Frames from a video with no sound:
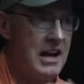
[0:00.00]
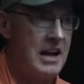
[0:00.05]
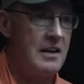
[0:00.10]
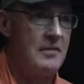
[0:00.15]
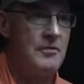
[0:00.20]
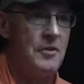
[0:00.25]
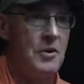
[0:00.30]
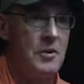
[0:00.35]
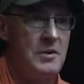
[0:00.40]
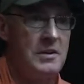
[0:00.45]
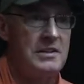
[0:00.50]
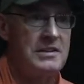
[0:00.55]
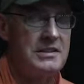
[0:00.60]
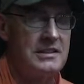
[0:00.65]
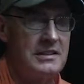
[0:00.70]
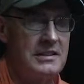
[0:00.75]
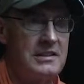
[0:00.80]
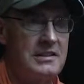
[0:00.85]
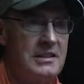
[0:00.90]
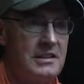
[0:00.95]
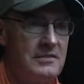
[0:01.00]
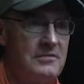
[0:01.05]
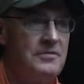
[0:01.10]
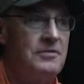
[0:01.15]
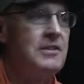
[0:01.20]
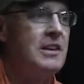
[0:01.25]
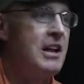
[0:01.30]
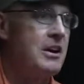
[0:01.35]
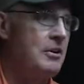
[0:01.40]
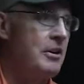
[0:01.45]
out of focus, and it's a
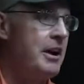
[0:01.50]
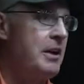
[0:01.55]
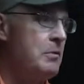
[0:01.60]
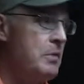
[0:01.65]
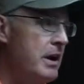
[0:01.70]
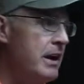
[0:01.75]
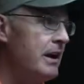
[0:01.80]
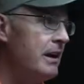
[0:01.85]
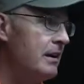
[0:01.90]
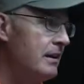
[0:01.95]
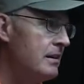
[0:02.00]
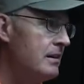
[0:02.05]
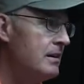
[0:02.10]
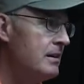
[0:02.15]
fluttering wing,